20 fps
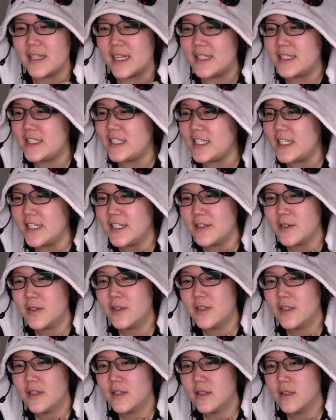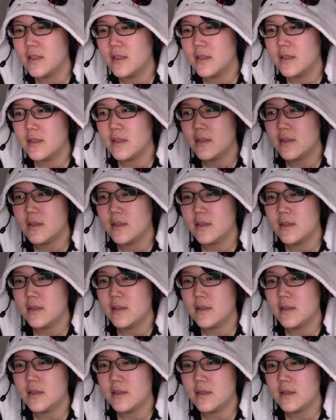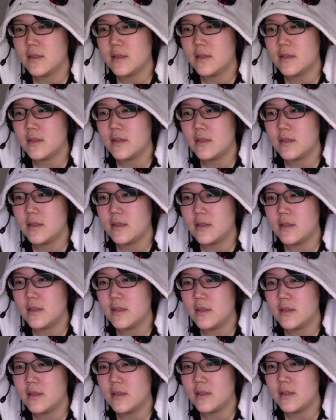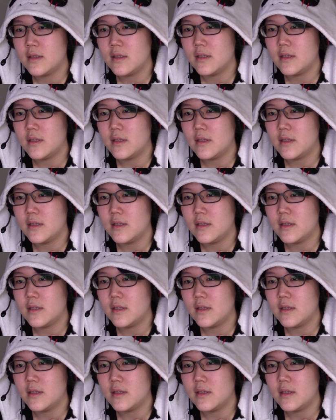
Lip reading: (no one is talking)